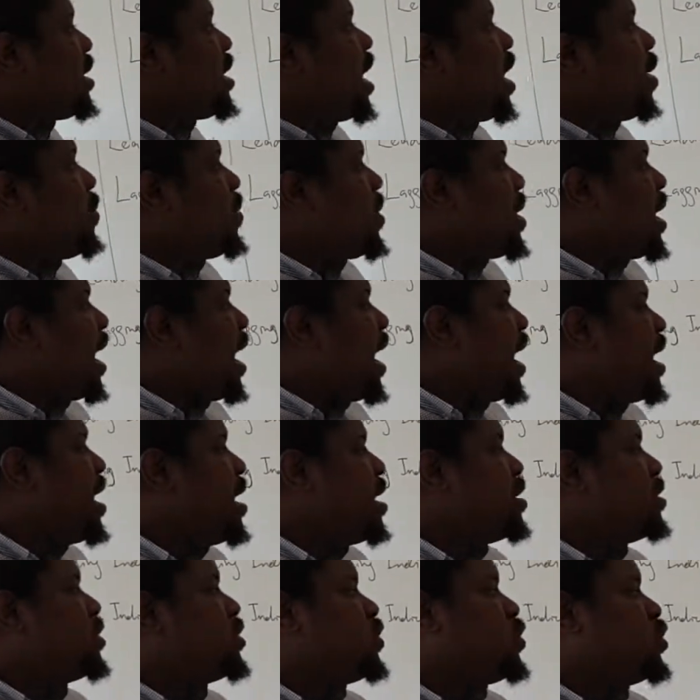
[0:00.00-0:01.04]

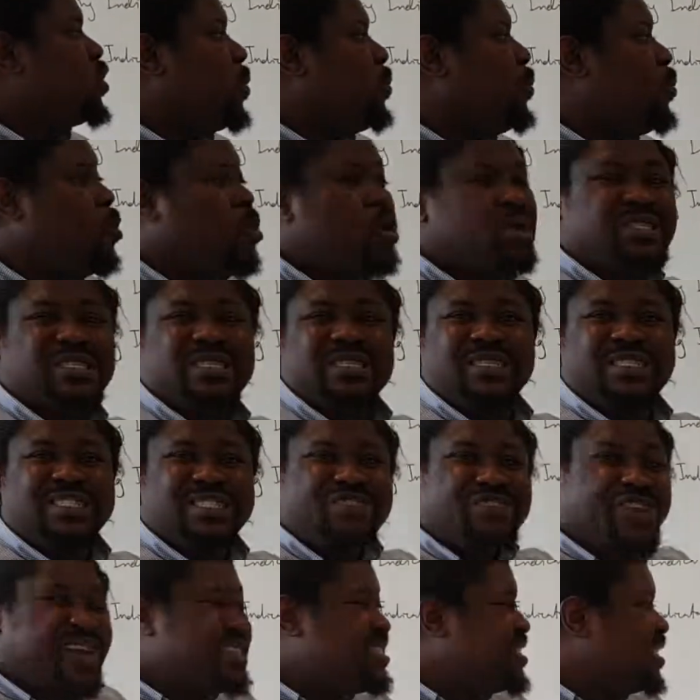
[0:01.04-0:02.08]
KPI supports
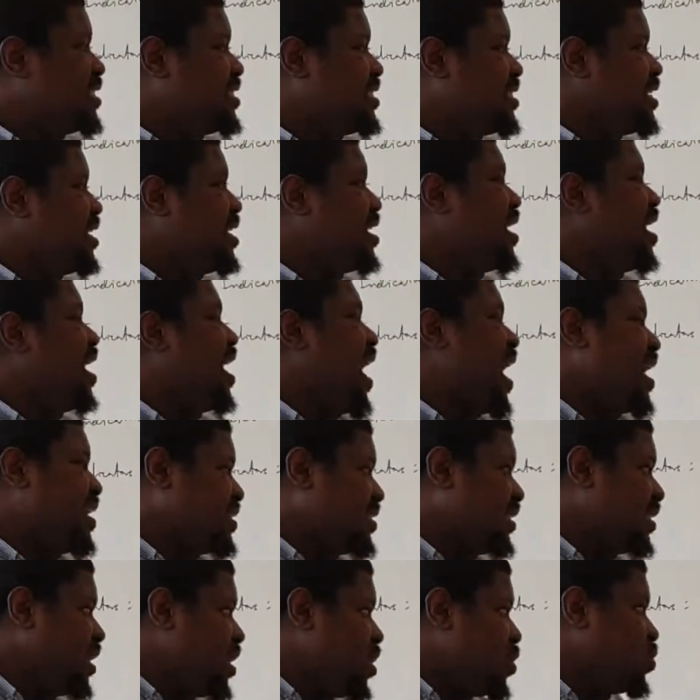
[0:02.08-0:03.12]
strategy
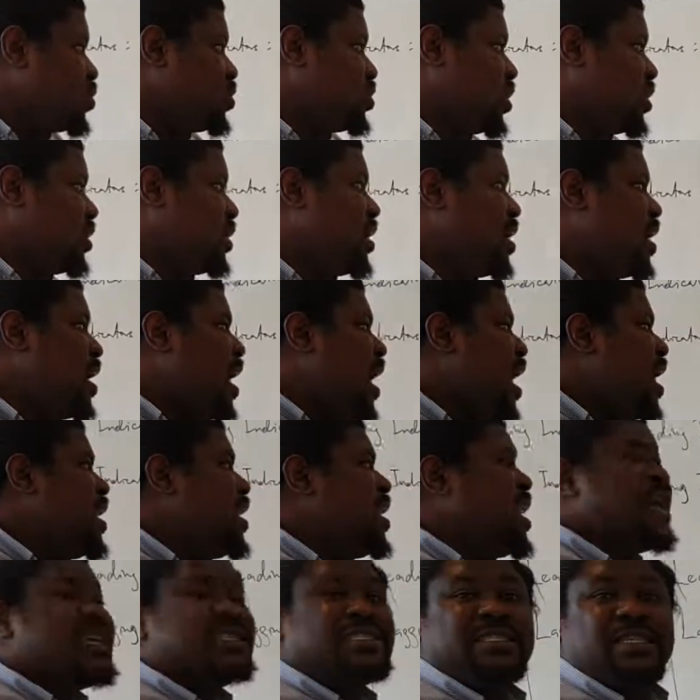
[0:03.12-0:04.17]
execution.
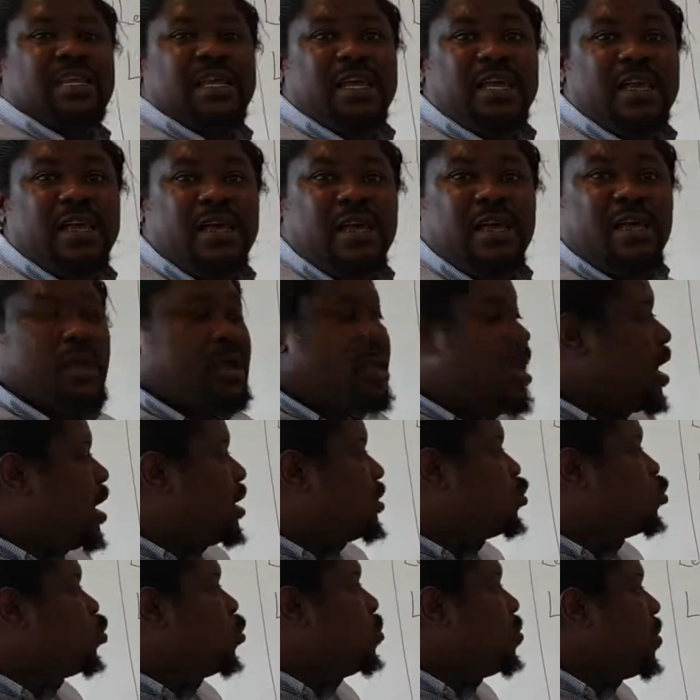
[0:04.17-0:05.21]
And lastly,
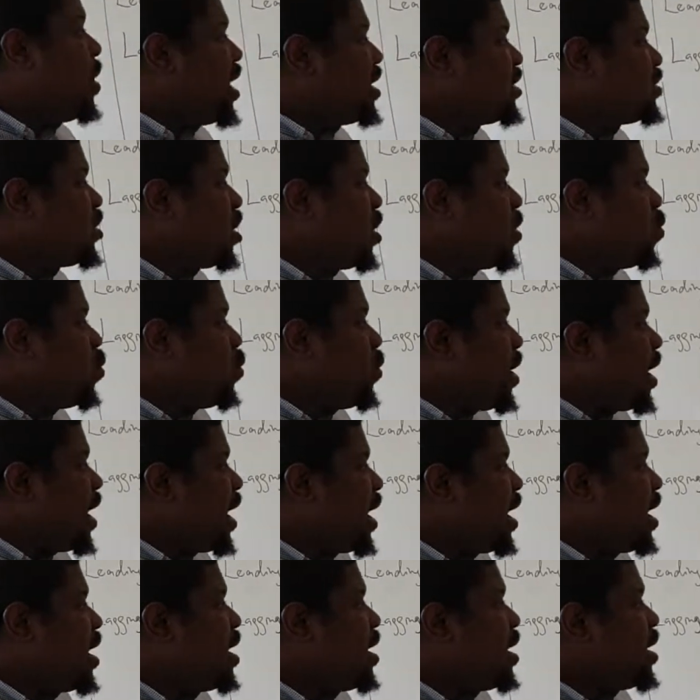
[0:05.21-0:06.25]
to measure
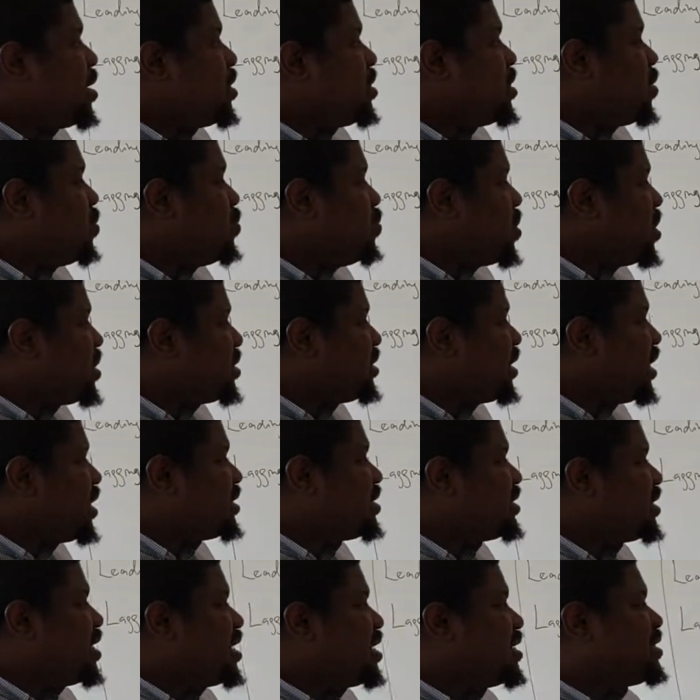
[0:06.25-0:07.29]
where the
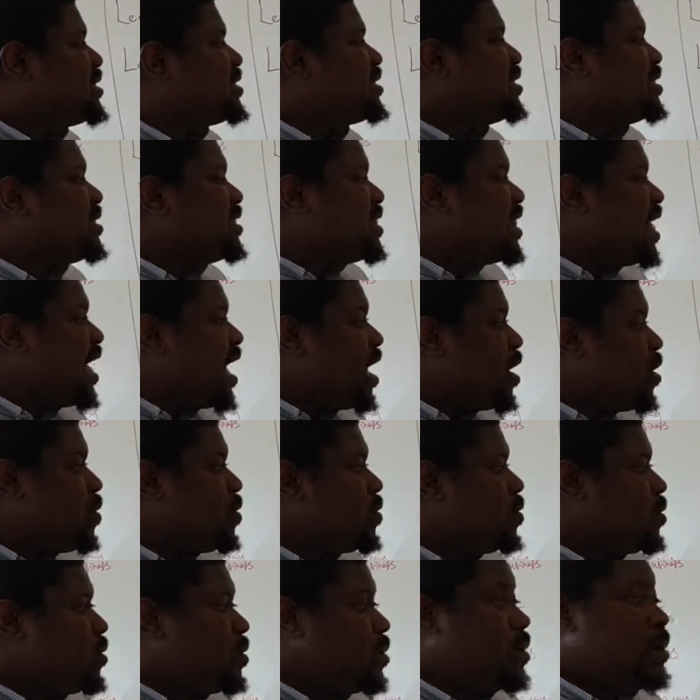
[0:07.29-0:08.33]
business is
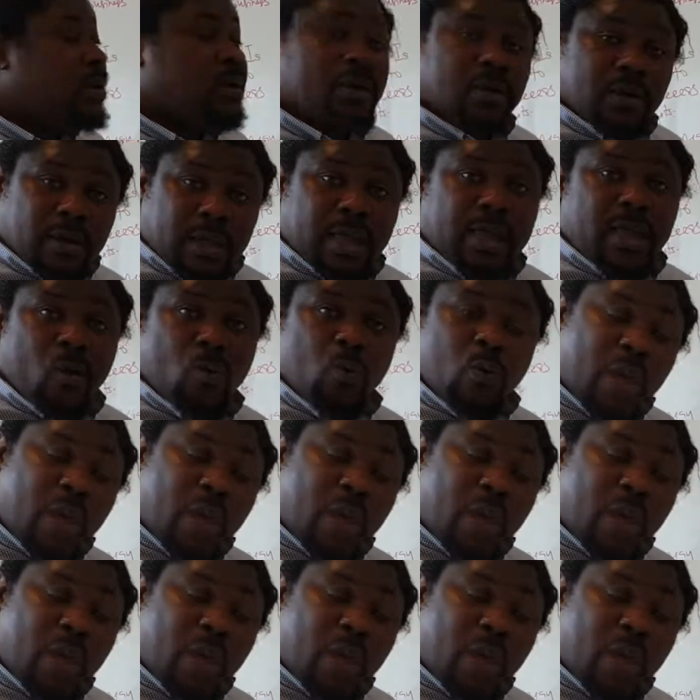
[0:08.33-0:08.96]
now, okay?